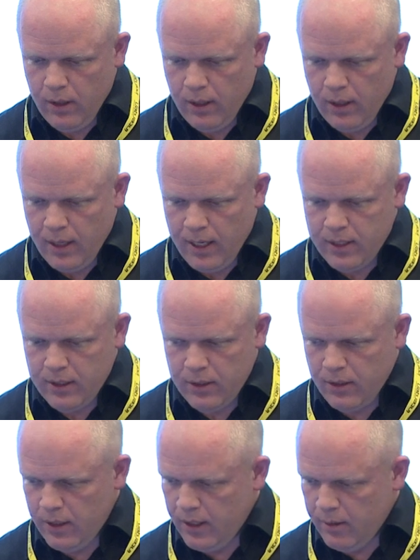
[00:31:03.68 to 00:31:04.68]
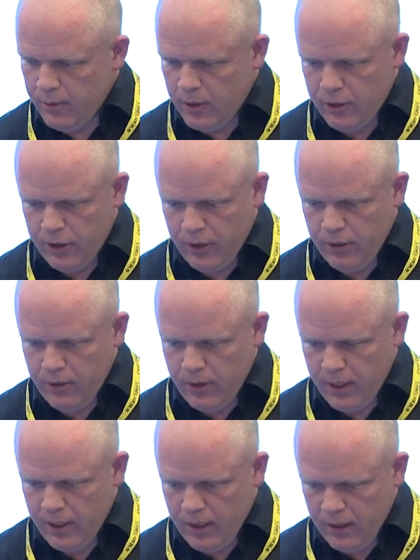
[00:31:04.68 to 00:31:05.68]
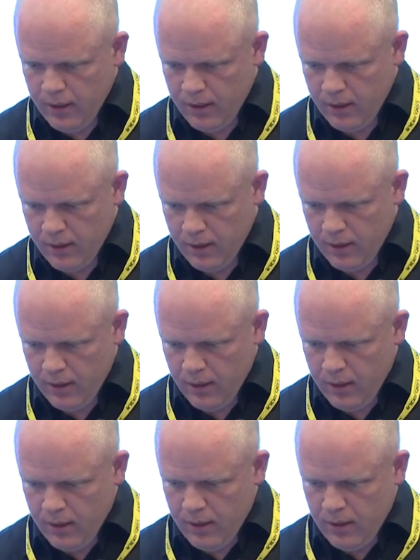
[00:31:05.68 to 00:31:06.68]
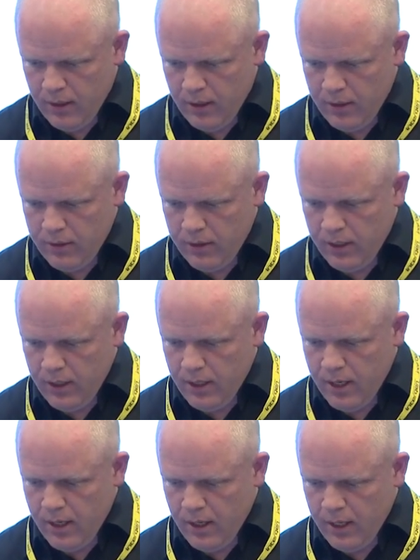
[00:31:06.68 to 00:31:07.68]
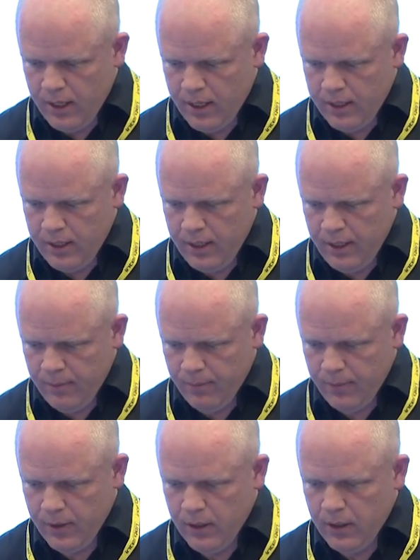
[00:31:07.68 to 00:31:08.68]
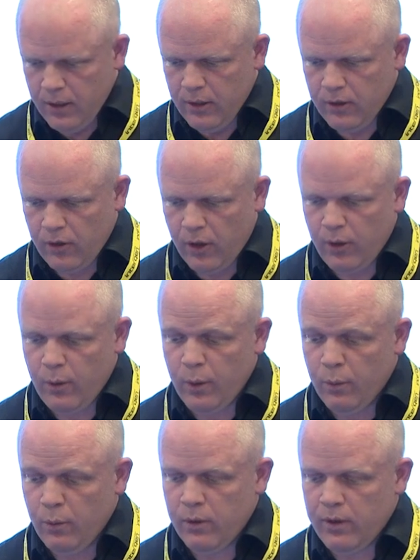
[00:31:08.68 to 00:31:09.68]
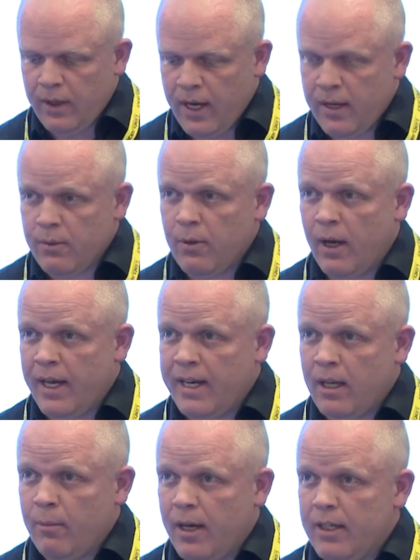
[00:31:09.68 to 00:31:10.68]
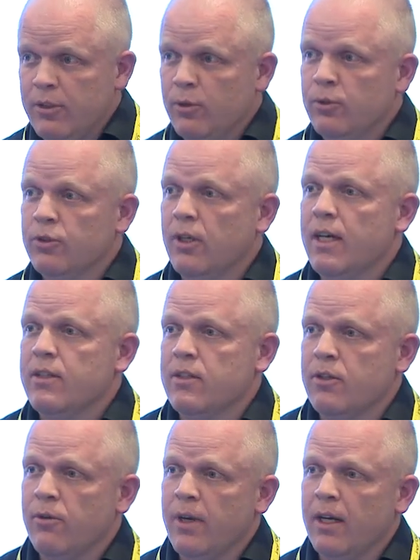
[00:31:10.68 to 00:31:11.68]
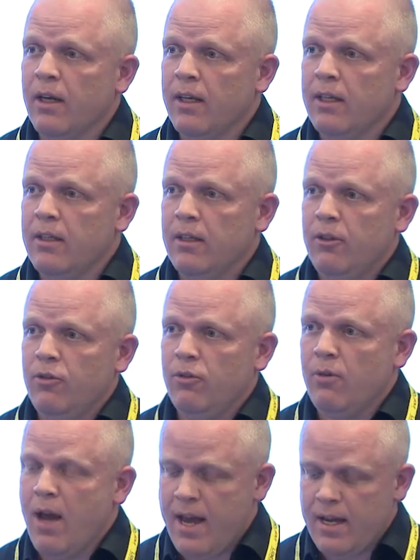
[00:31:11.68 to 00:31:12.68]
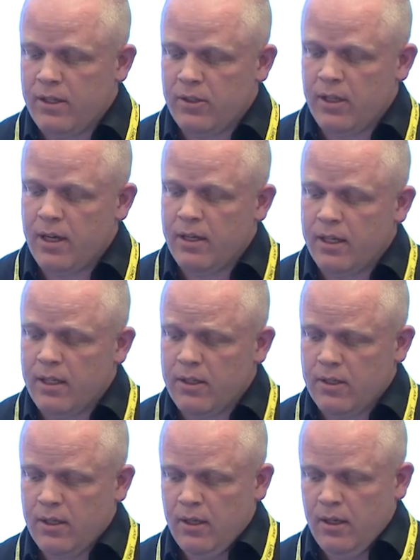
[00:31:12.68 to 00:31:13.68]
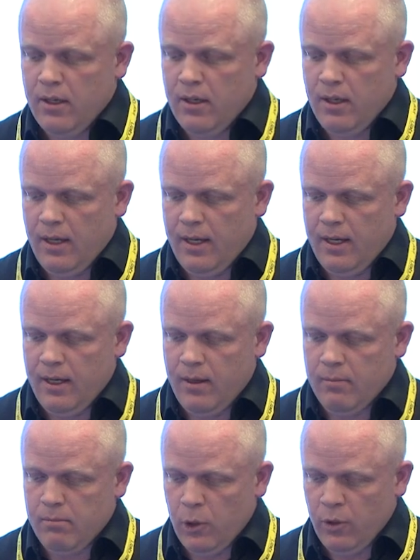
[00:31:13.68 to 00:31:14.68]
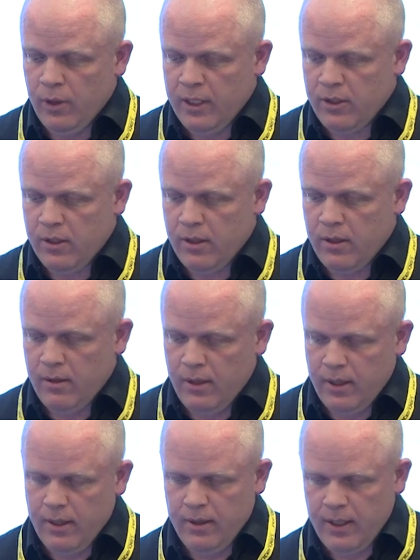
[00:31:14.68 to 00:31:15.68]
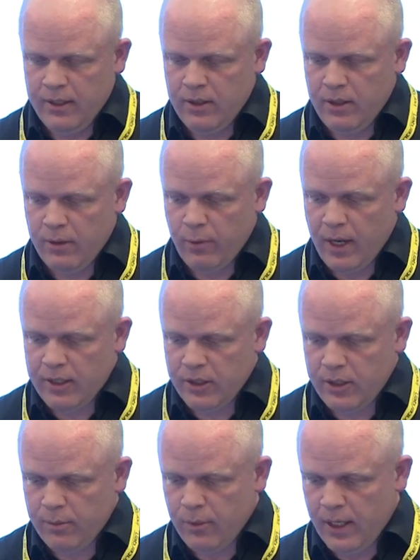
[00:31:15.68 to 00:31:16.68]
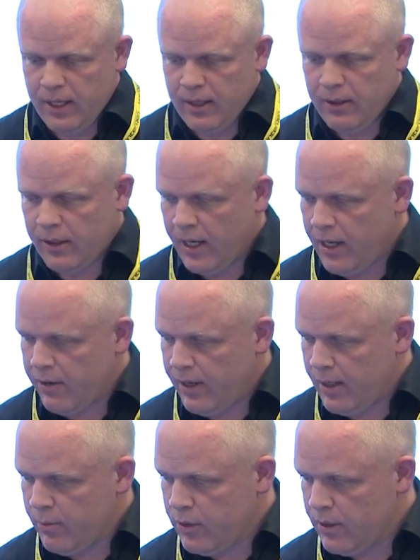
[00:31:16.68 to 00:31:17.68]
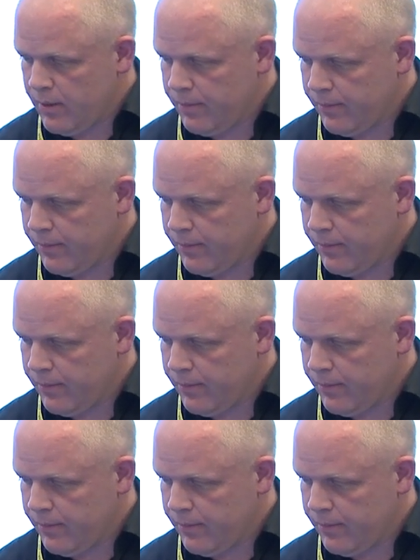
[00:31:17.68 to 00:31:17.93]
last thing I'm going to show you here is the ARD. So that landing page also has a direct link to AXERDs, or entity relationship diagrams.